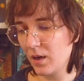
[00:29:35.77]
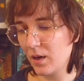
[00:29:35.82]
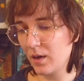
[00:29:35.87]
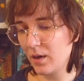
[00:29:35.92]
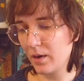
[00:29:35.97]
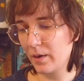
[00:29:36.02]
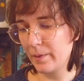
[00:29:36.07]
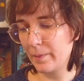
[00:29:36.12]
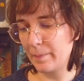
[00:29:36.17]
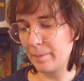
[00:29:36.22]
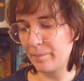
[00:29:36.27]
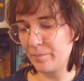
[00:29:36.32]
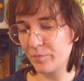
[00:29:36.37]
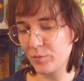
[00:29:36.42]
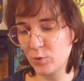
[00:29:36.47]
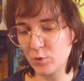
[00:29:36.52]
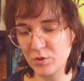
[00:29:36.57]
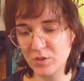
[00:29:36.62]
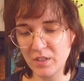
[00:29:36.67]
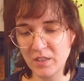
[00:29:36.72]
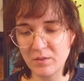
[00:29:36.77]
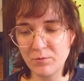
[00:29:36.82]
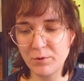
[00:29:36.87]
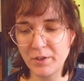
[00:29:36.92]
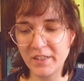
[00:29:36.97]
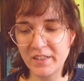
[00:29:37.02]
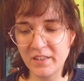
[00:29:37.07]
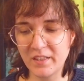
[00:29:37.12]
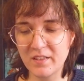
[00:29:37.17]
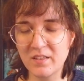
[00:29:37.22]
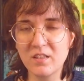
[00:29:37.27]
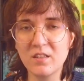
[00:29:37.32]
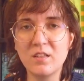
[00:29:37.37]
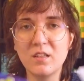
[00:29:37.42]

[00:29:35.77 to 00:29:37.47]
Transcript: It was not really nice.